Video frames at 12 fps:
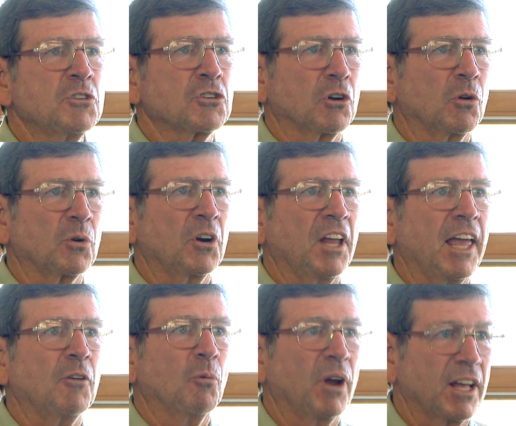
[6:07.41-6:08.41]
children
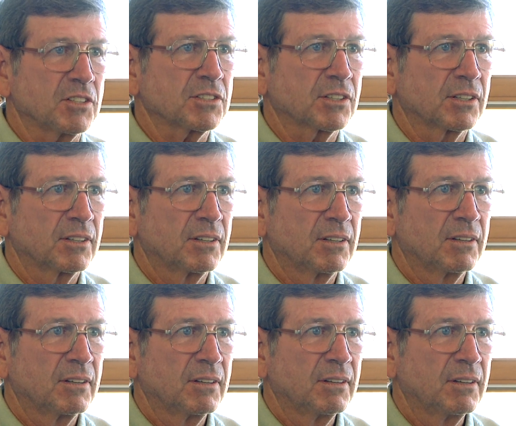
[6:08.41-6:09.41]
at risk,
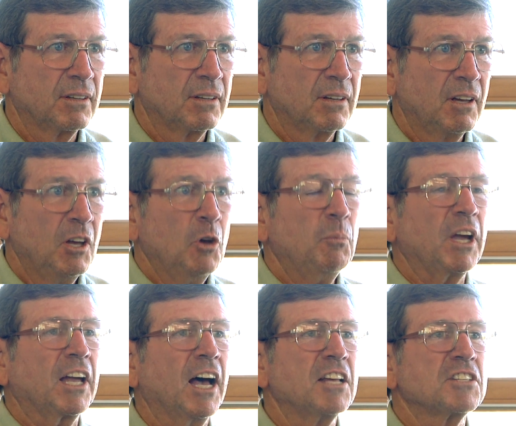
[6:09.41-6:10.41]

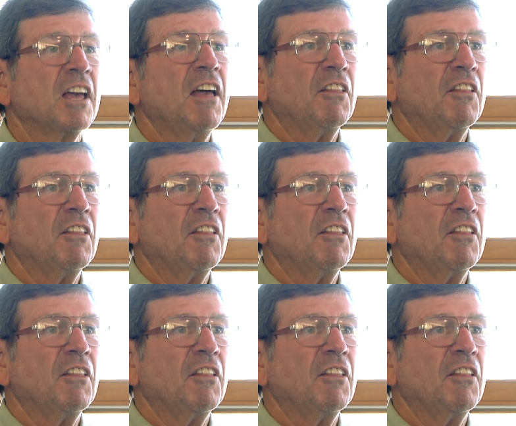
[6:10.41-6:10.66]
because